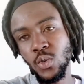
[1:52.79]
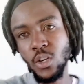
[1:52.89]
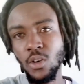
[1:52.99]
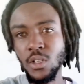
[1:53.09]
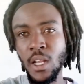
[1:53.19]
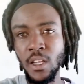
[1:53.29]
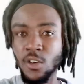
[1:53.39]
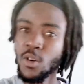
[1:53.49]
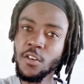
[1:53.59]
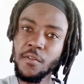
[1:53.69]
record
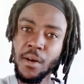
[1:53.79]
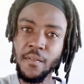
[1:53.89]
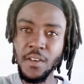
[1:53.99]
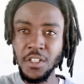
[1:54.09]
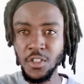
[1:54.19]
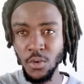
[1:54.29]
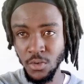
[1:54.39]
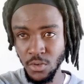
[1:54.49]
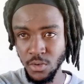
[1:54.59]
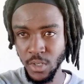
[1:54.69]
like one of my first
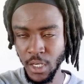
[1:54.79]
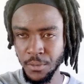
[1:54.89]
songs.